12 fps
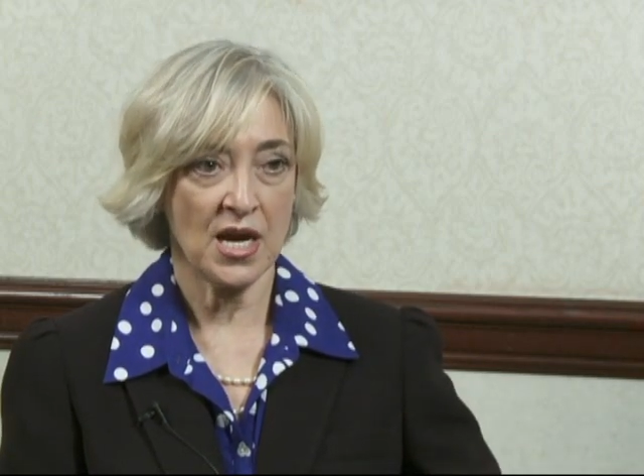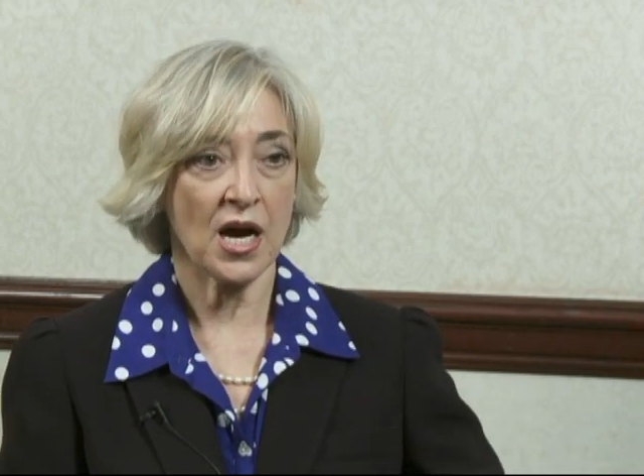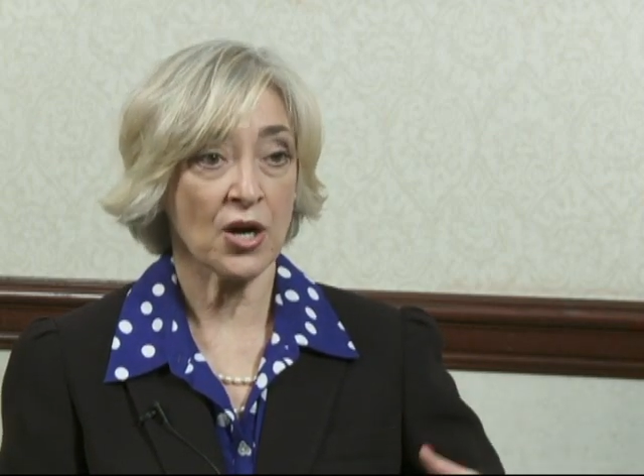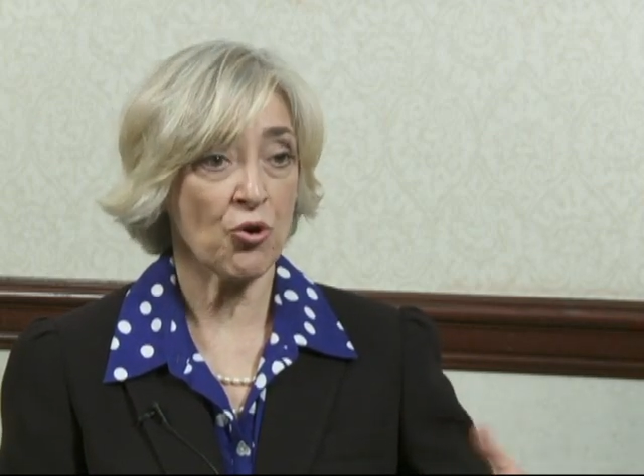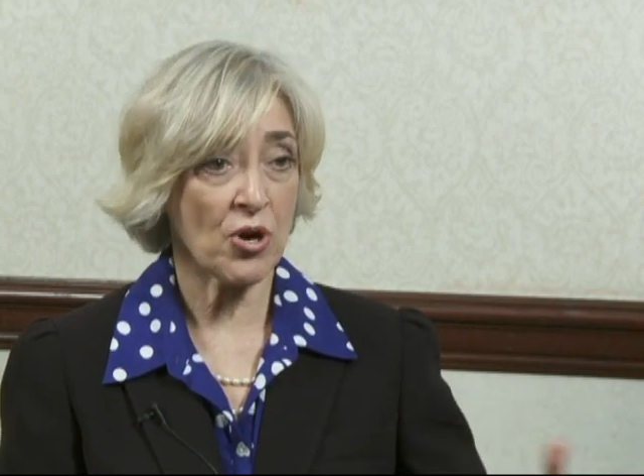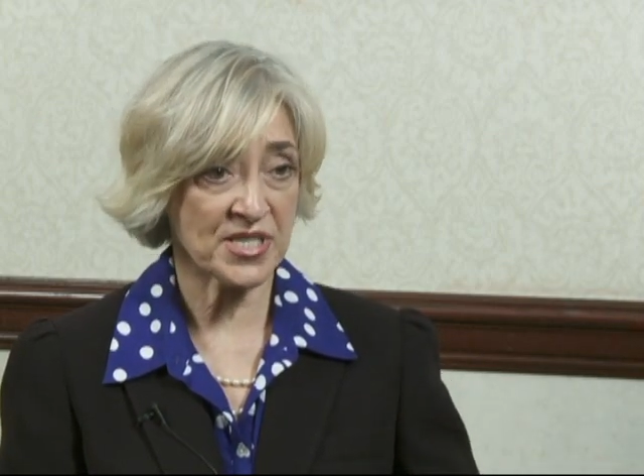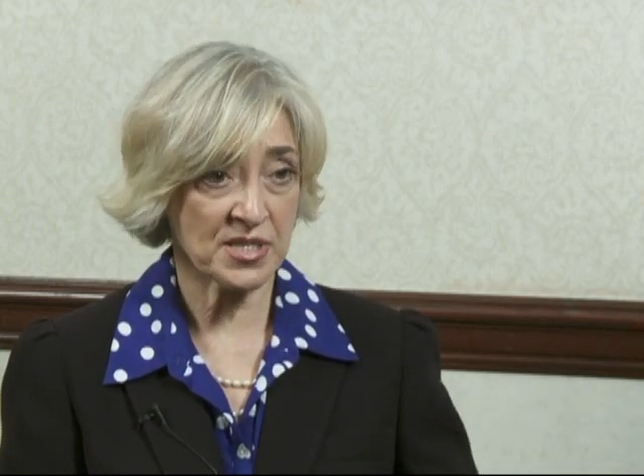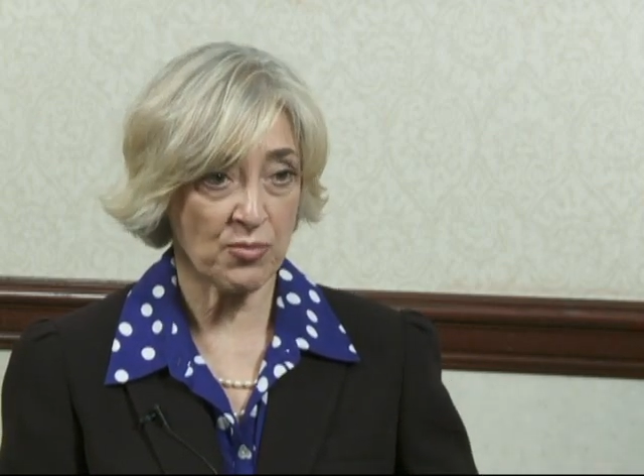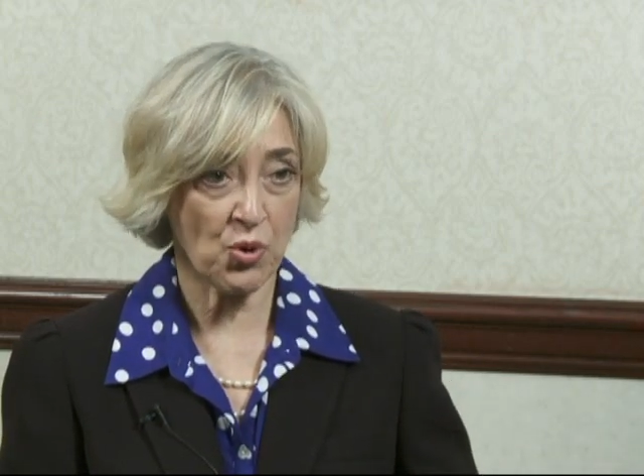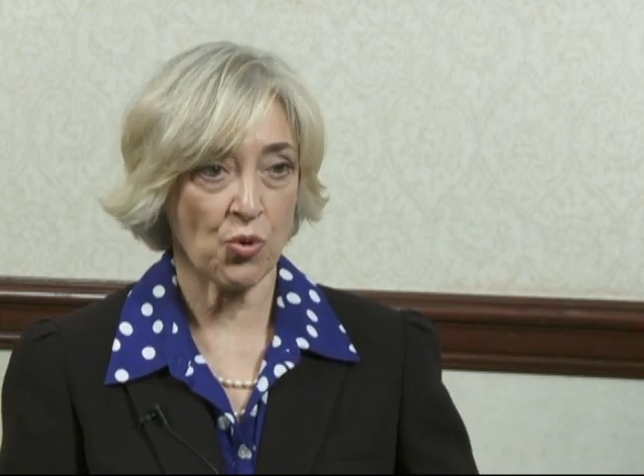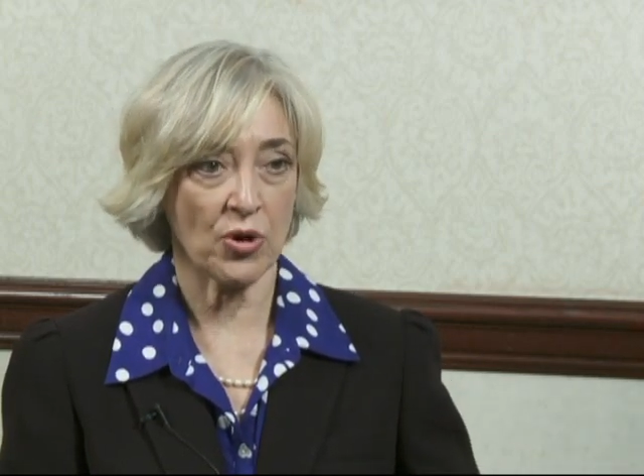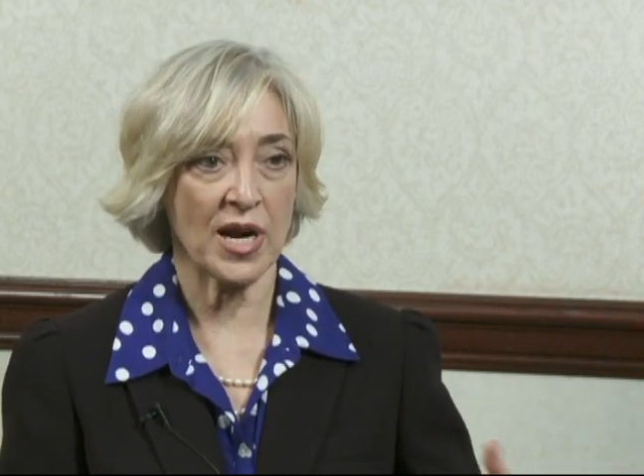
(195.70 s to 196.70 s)
across the
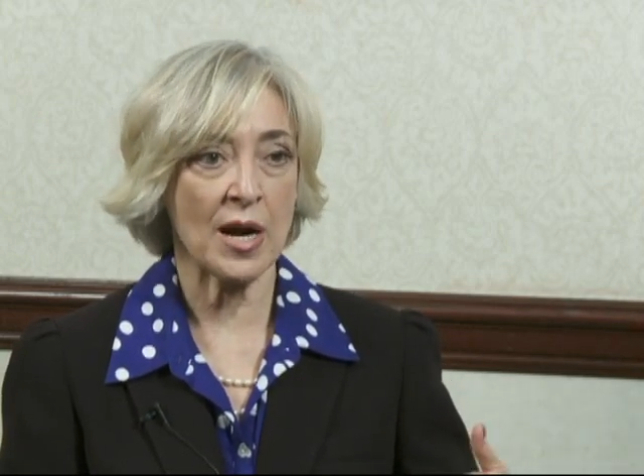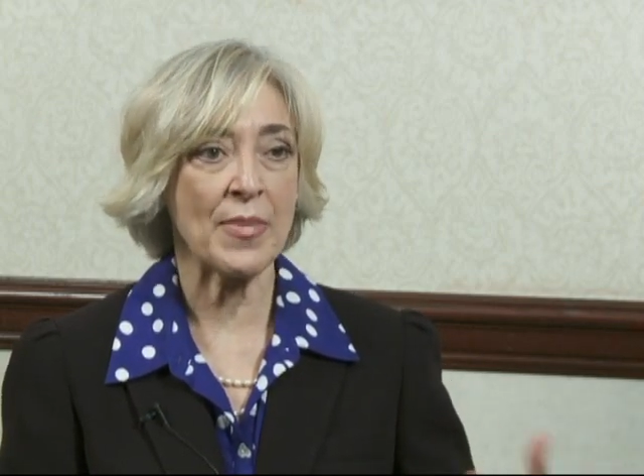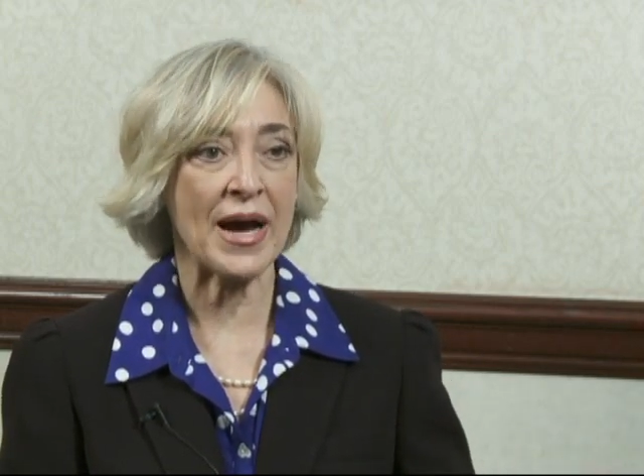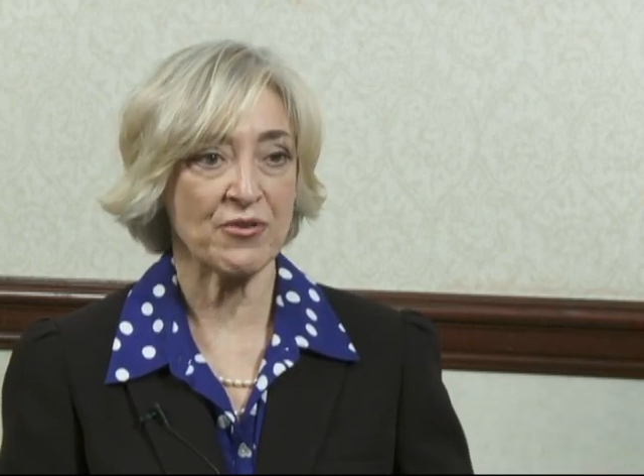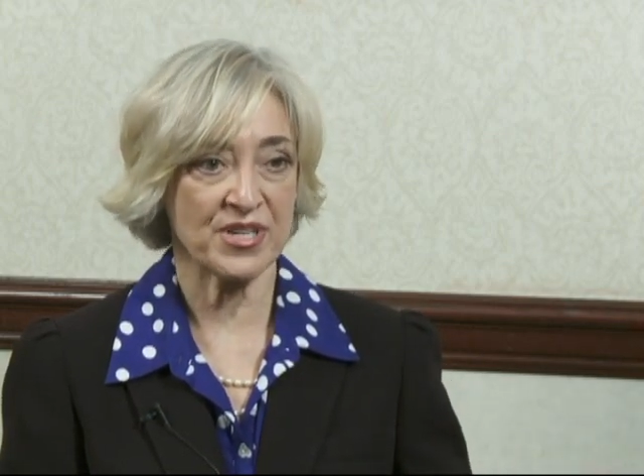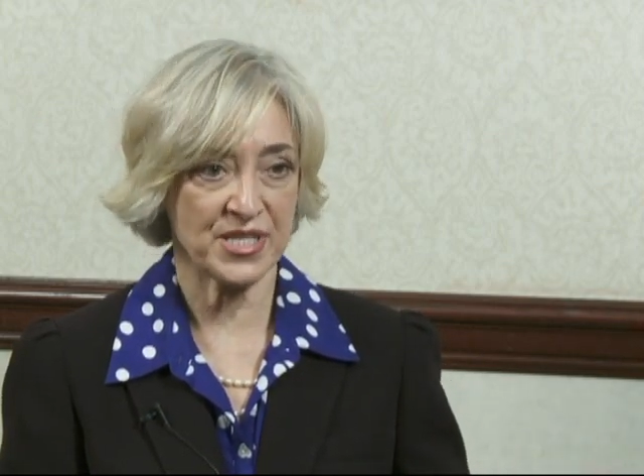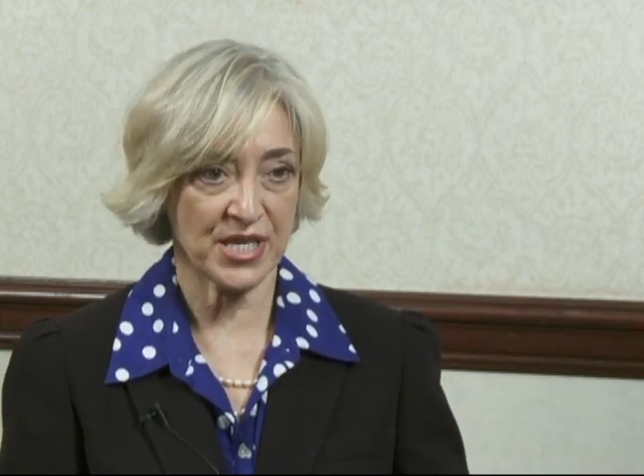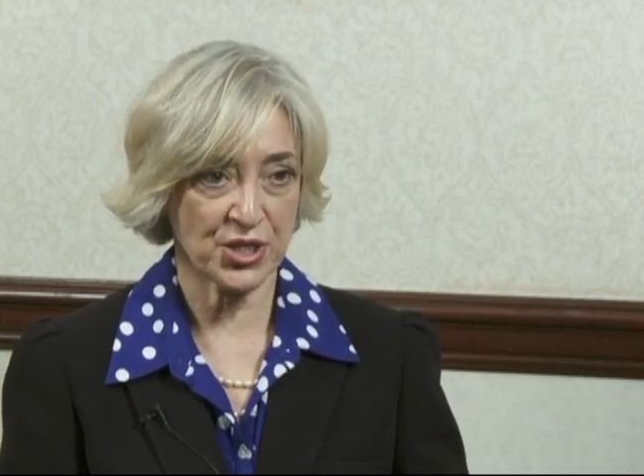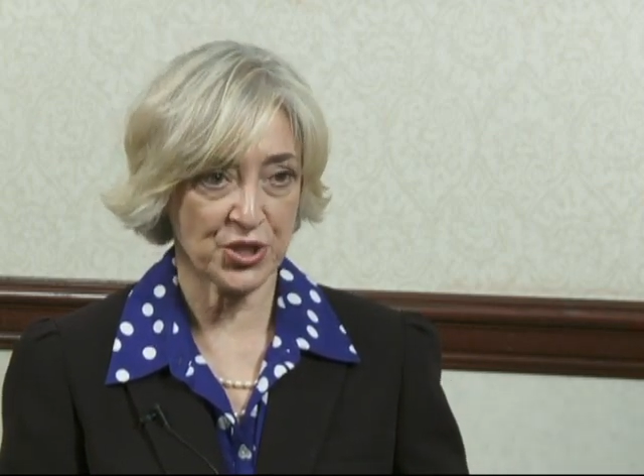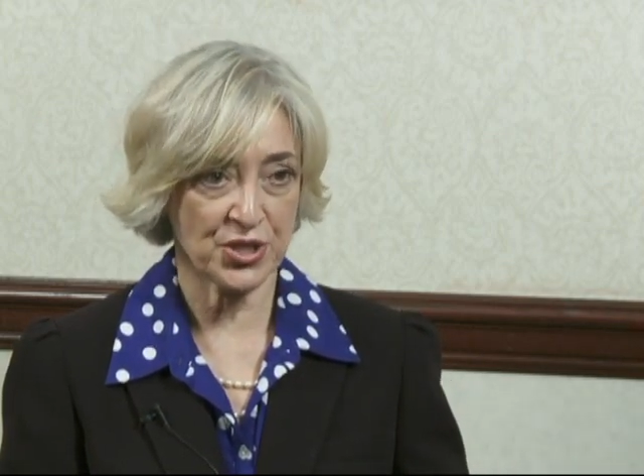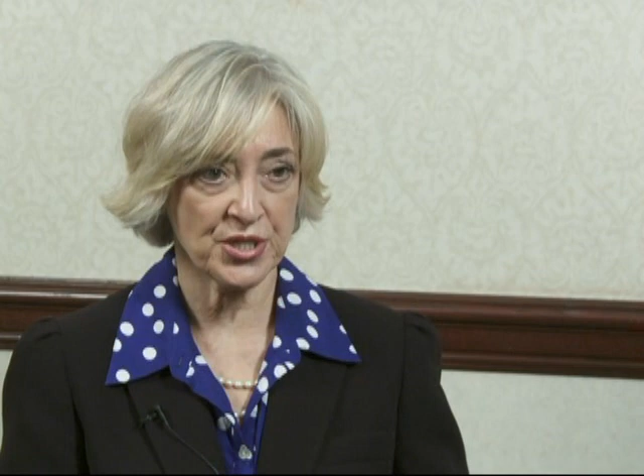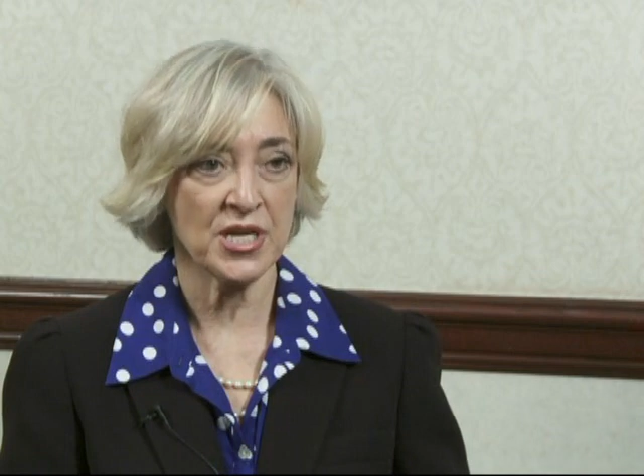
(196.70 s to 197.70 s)
board about
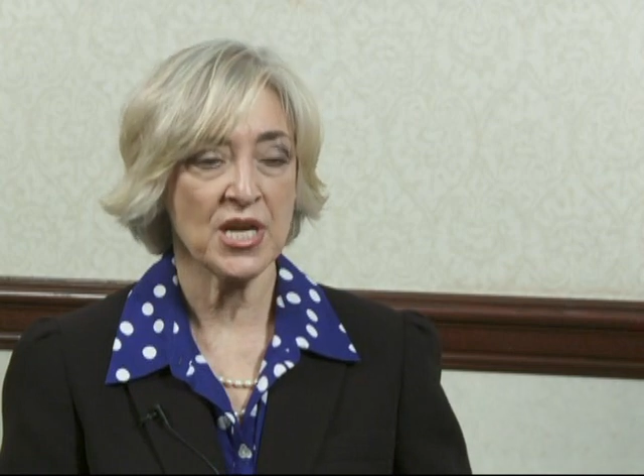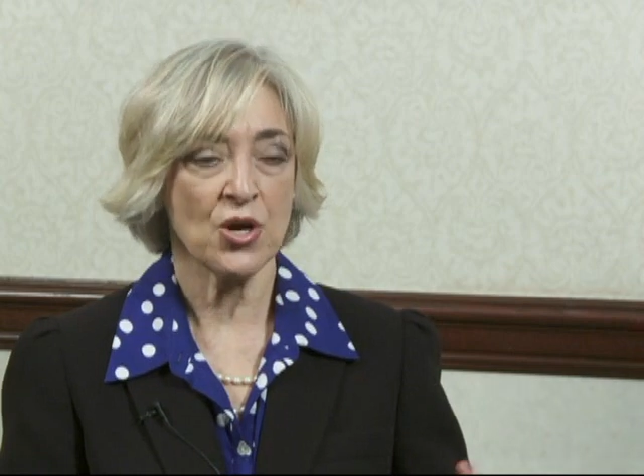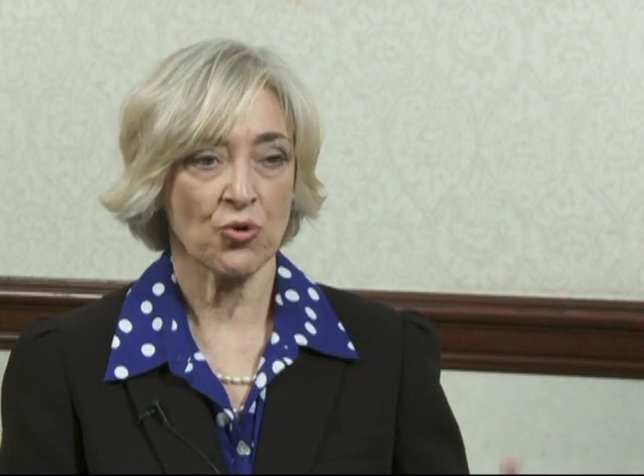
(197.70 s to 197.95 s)
addiction,